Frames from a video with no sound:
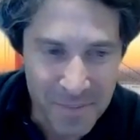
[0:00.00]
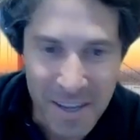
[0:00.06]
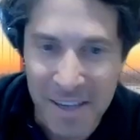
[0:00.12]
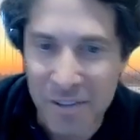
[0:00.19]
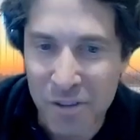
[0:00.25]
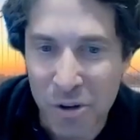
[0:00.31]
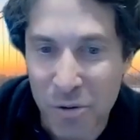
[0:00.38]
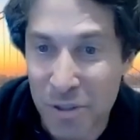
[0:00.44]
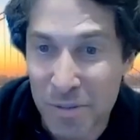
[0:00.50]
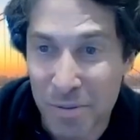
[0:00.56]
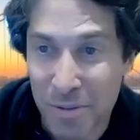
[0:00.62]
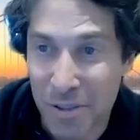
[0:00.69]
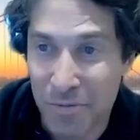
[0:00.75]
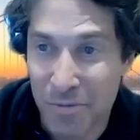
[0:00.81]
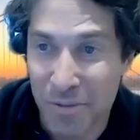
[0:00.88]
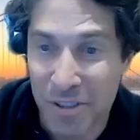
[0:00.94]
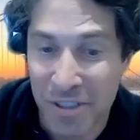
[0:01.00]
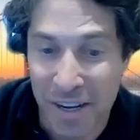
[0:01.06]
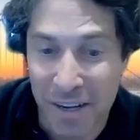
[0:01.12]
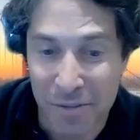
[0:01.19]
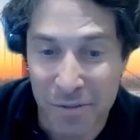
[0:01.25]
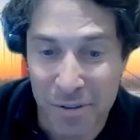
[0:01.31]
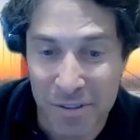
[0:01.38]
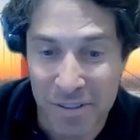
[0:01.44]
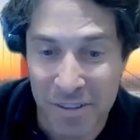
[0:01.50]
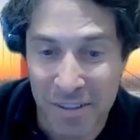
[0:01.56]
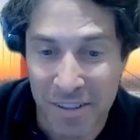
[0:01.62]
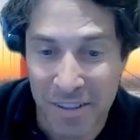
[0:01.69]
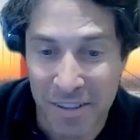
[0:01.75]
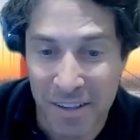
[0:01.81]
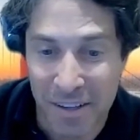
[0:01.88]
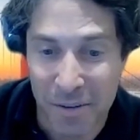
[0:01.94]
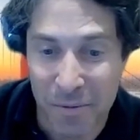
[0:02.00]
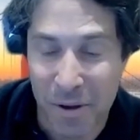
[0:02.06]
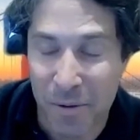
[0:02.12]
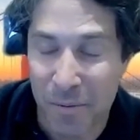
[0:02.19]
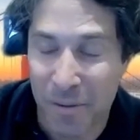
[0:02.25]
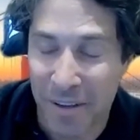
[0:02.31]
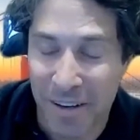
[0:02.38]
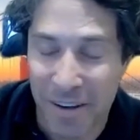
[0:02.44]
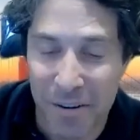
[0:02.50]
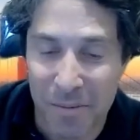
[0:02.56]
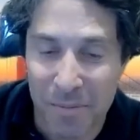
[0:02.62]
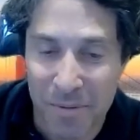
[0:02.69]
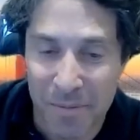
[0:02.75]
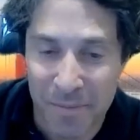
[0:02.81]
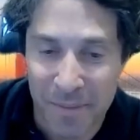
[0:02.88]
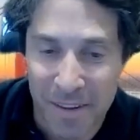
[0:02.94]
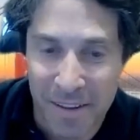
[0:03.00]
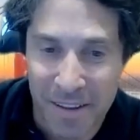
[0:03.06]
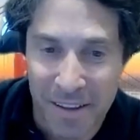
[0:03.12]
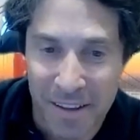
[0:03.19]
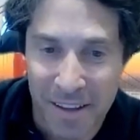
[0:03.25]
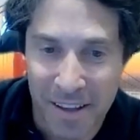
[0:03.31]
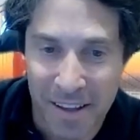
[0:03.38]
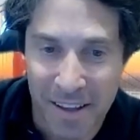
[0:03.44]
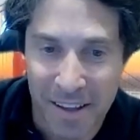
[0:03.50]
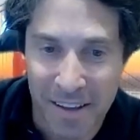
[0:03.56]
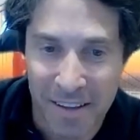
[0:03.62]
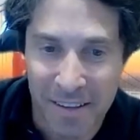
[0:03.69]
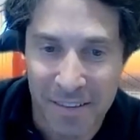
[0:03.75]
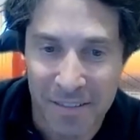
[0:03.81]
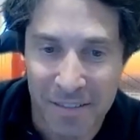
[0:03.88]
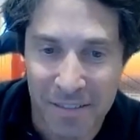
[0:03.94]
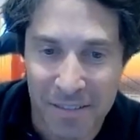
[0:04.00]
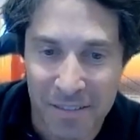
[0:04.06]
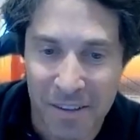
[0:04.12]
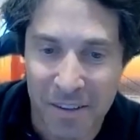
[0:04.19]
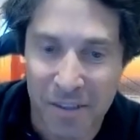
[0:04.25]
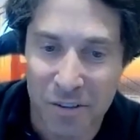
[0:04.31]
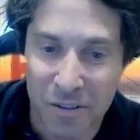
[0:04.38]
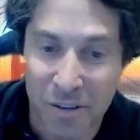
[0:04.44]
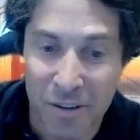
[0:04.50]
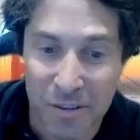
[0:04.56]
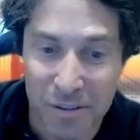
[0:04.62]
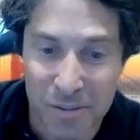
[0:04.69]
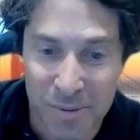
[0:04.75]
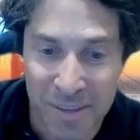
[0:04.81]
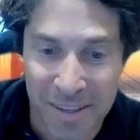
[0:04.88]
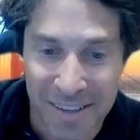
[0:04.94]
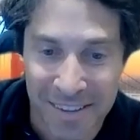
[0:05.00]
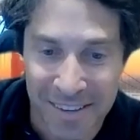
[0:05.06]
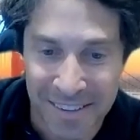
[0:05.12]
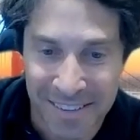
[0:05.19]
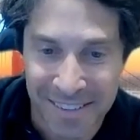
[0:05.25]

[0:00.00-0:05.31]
as always, please reach out to us in any way we can help. And good luck this week.